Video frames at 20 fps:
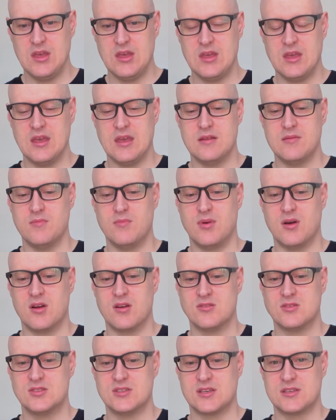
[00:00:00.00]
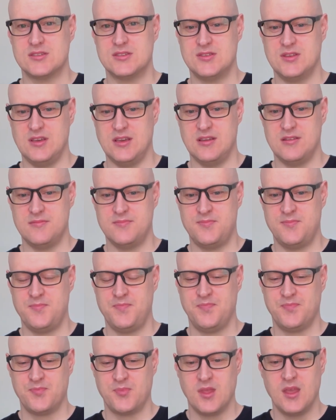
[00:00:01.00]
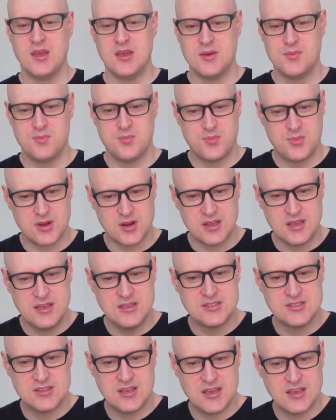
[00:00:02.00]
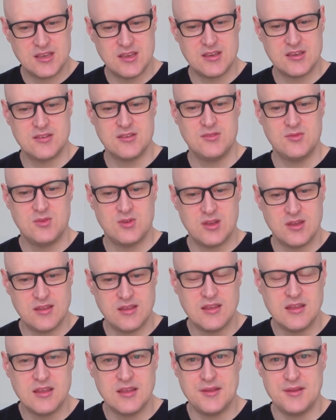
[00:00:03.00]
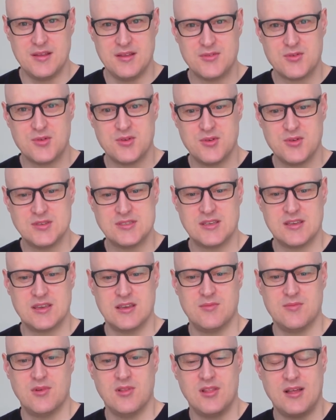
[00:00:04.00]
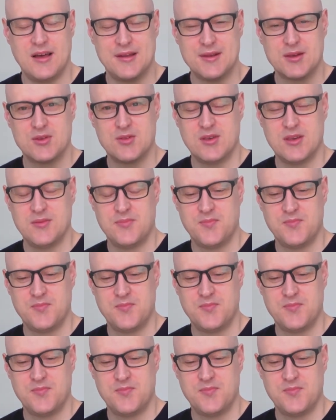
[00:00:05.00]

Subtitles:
in bar 16. But he's taking and introducing it melodically.